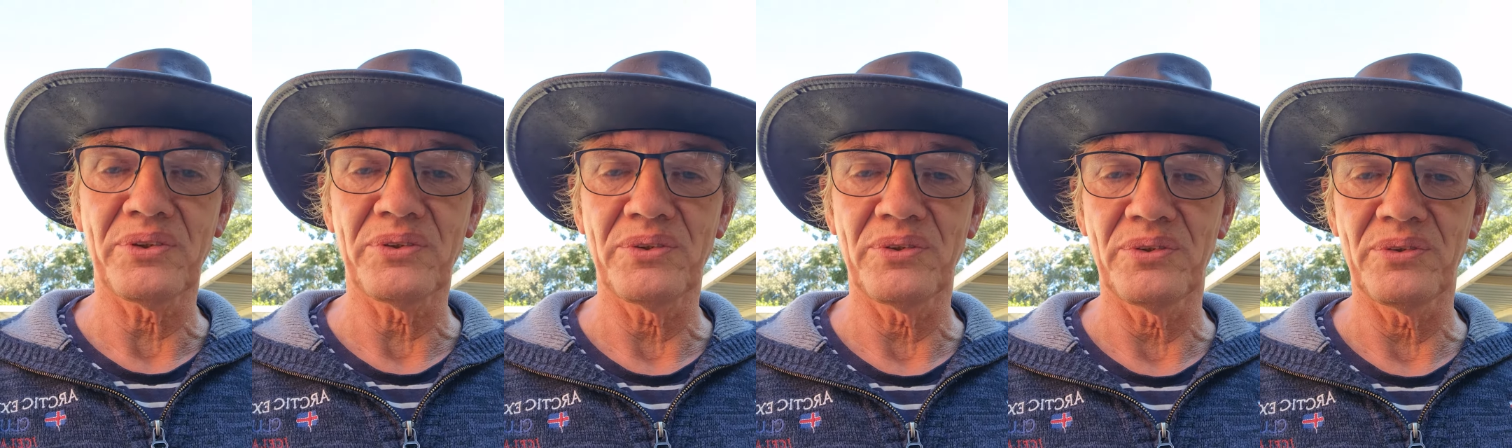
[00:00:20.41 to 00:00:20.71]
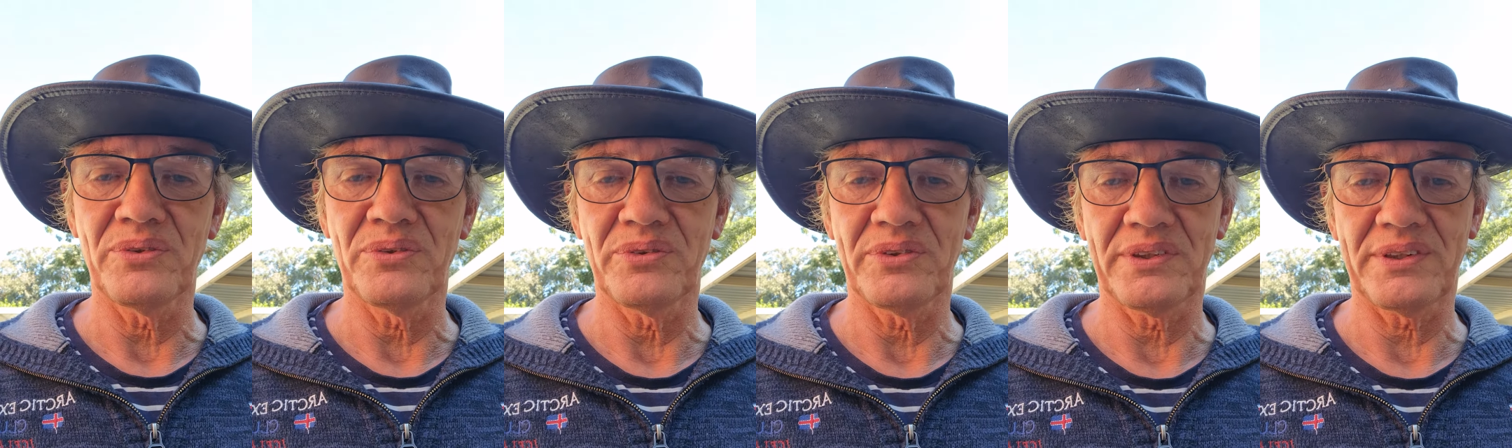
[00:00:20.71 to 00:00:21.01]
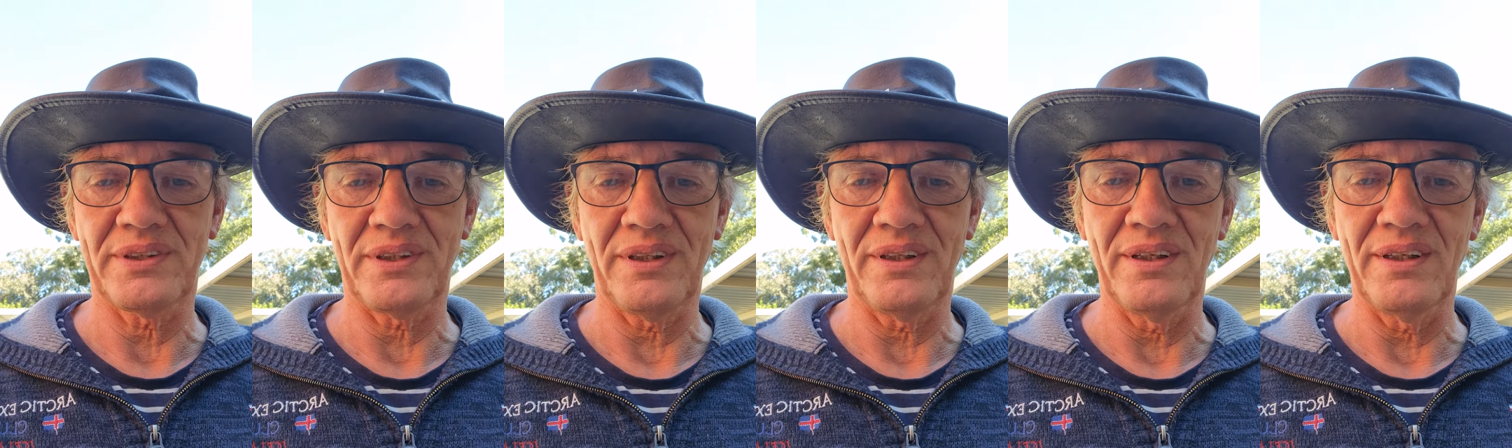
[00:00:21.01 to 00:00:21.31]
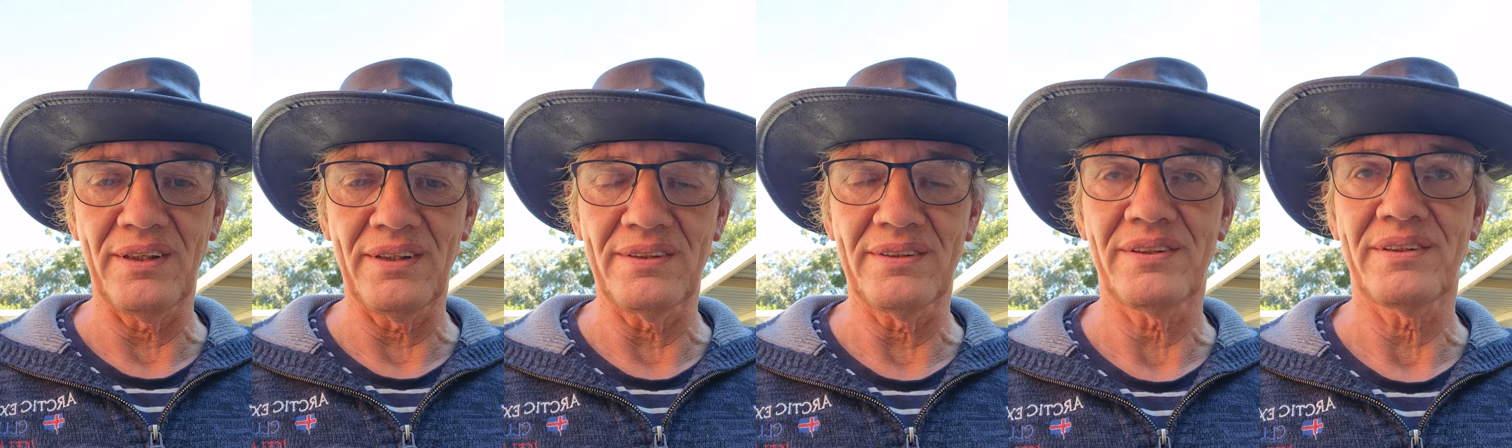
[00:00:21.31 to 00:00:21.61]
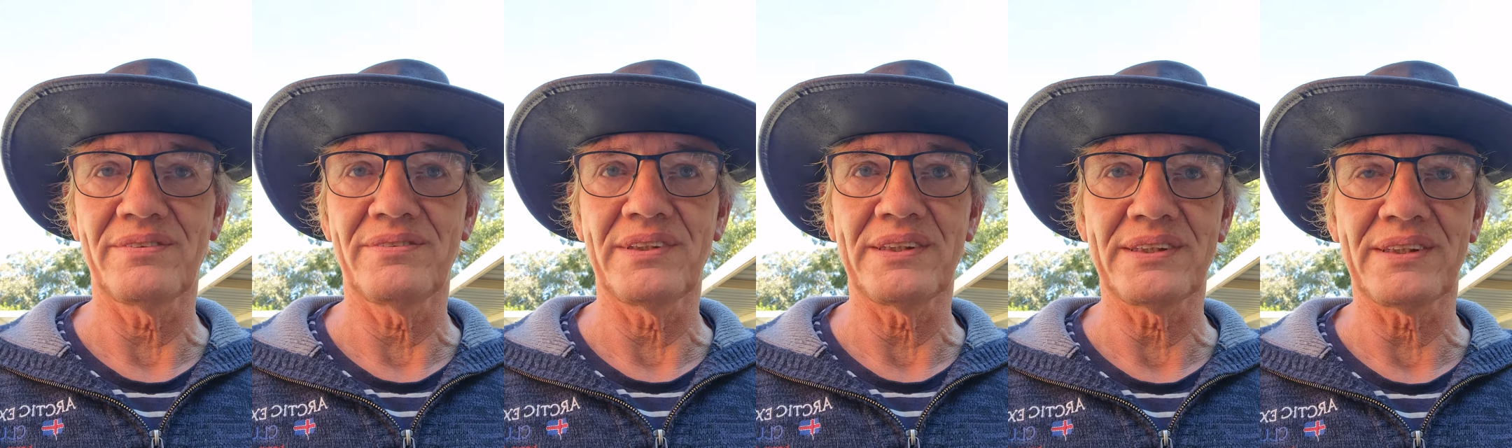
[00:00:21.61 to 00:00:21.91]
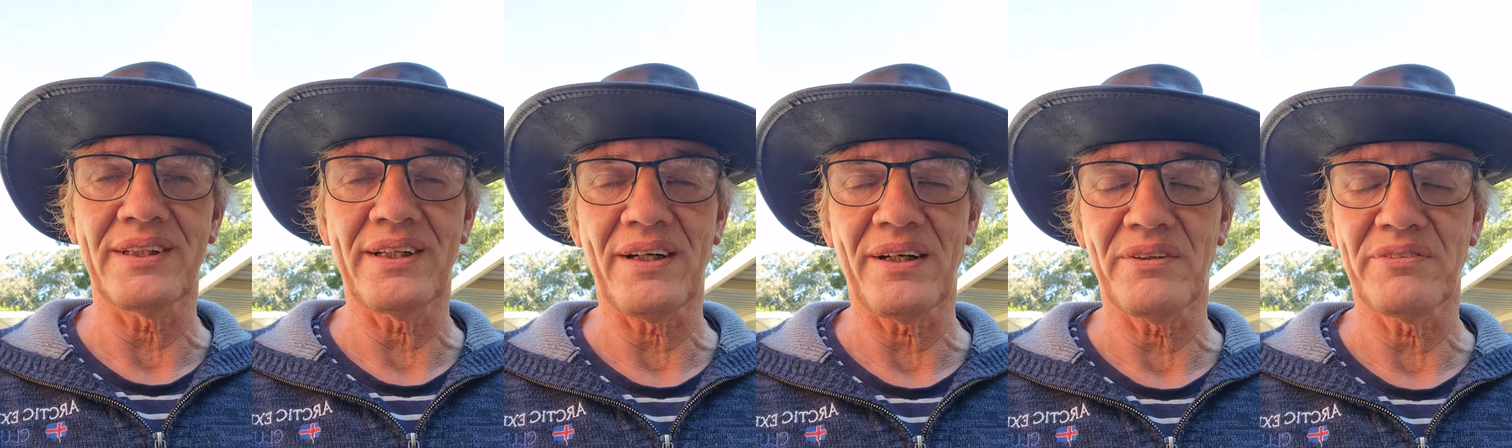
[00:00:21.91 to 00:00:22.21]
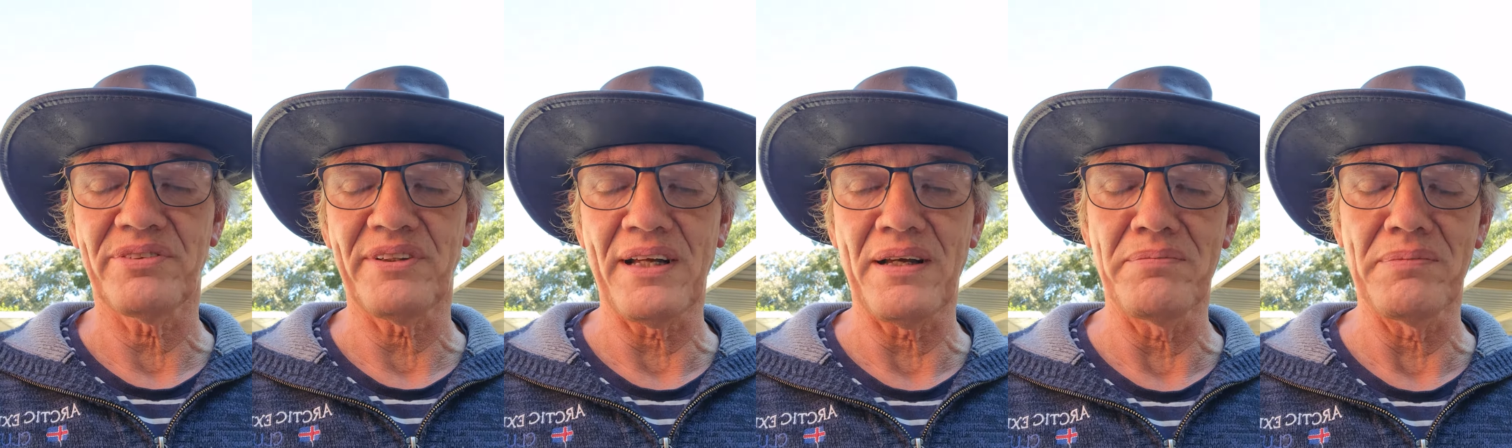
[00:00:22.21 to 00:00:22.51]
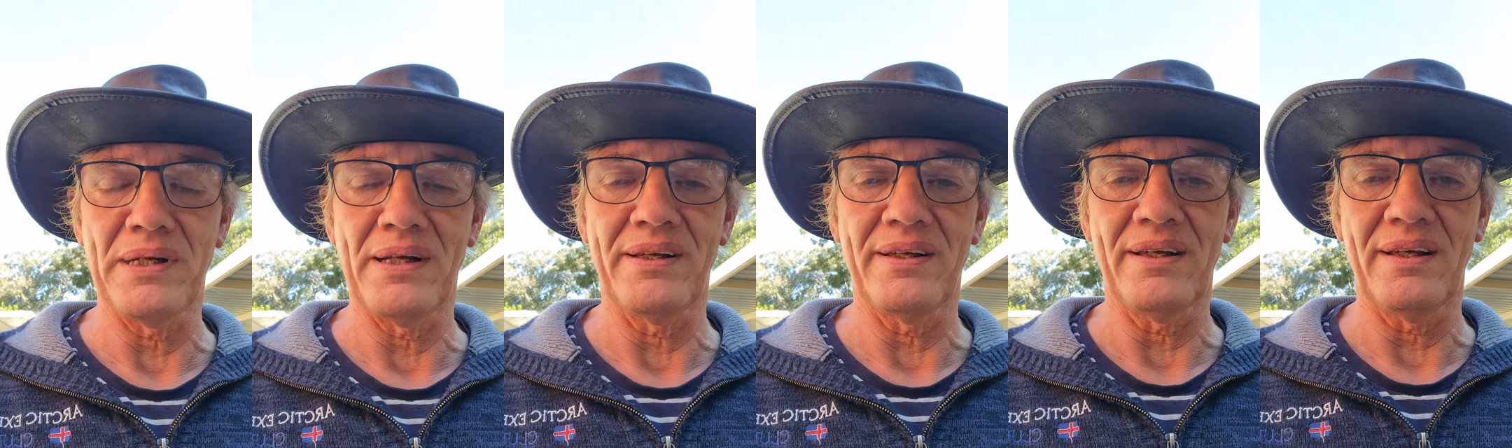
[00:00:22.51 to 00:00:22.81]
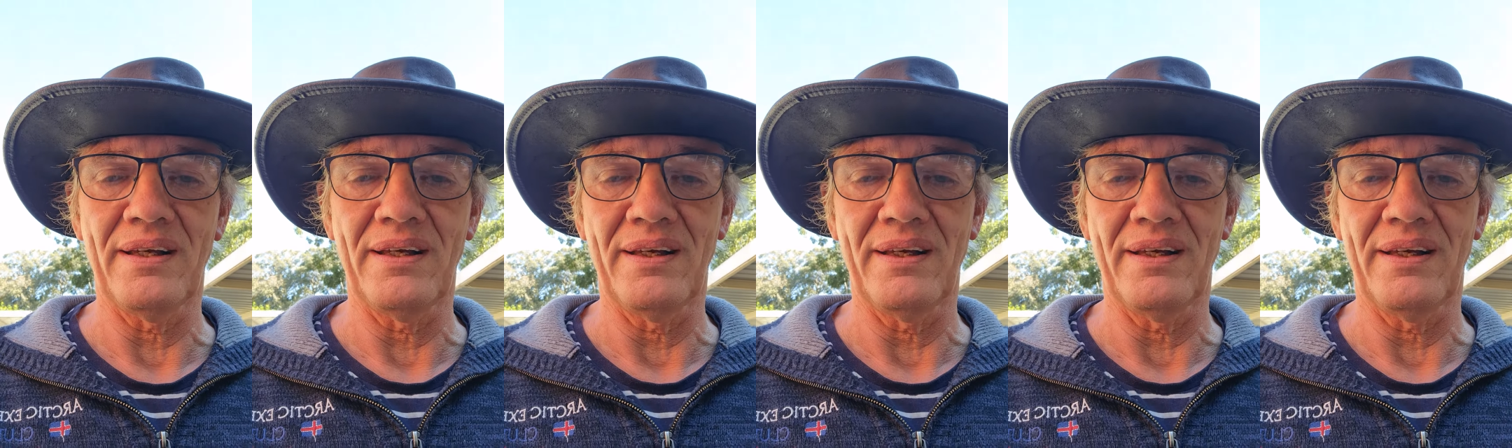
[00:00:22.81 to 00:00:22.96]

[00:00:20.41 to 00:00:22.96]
to Sydney to visit our family,